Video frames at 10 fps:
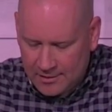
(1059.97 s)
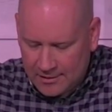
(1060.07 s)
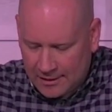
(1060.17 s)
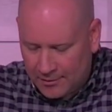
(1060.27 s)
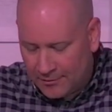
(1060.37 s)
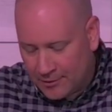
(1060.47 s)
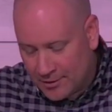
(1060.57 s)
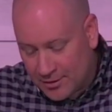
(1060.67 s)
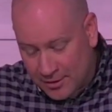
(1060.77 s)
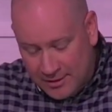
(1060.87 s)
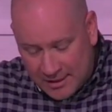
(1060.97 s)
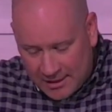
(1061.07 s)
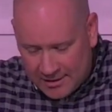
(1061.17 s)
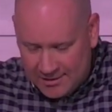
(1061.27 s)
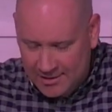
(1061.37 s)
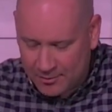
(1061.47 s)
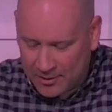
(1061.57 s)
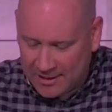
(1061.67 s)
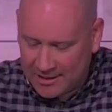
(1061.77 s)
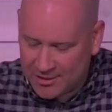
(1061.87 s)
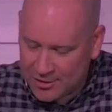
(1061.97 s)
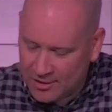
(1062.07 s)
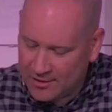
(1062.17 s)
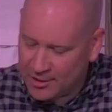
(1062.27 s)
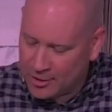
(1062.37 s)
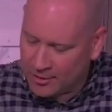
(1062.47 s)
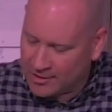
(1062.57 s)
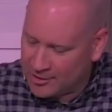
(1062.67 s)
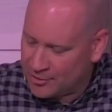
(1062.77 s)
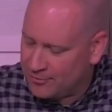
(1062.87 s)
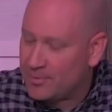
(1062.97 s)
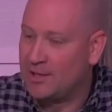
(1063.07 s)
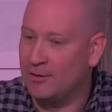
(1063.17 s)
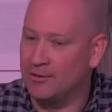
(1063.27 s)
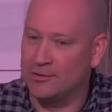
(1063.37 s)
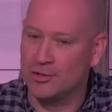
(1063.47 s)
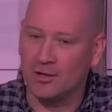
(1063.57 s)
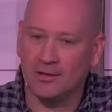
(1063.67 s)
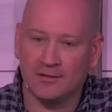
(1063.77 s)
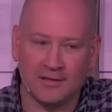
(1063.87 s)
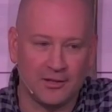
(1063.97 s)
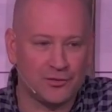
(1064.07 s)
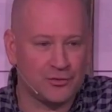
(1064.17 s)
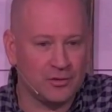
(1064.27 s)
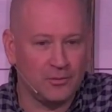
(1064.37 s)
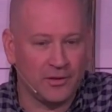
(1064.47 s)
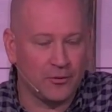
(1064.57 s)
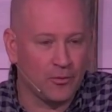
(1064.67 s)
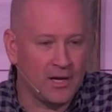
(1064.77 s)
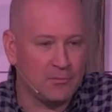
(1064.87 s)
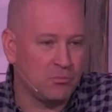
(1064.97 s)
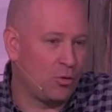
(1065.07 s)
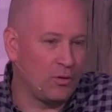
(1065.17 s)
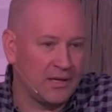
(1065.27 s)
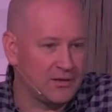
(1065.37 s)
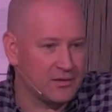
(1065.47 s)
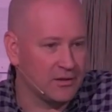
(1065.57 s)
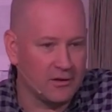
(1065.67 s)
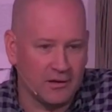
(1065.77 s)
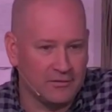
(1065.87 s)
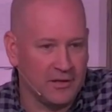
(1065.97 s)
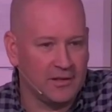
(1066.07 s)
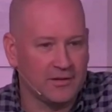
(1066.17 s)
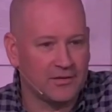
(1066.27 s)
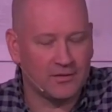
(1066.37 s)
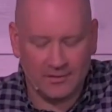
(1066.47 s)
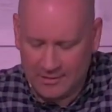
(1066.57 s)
Now, in verse 13, it says, When they saw the courage of Peter and John, they stood with great poise and confidence.